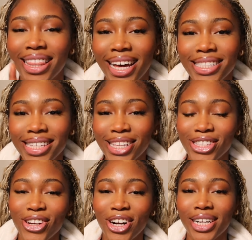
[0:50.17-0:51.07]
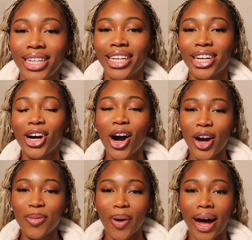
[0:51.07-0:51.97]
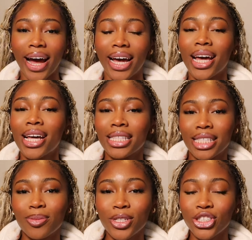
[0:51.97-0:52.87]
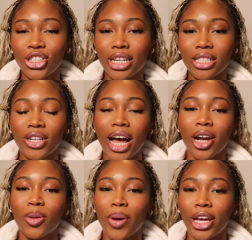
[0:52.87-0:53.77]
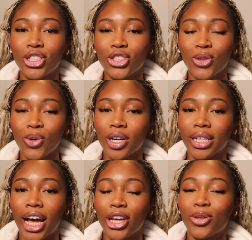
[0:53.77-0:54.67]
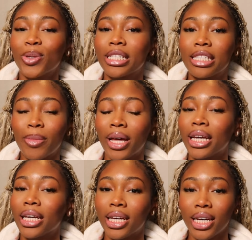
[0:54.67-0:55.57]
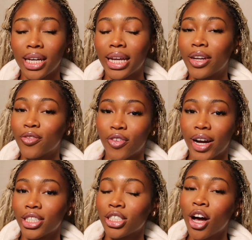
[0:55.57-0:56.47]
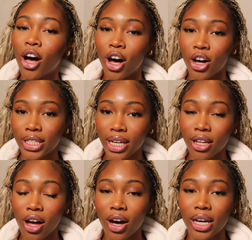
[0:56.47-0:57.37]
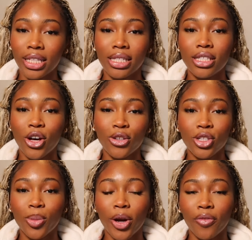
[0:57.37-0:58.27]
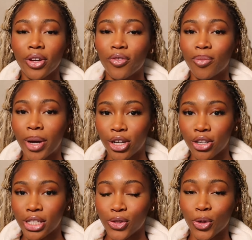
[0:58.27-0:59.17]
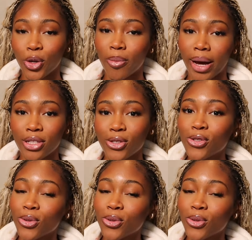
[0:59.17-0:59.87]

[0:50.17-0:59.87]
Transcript: Let's get started. Here are my tips and tricks on how to make sure that you are smelling good and fresh all day long. This is also perfect for my girlies who are going back to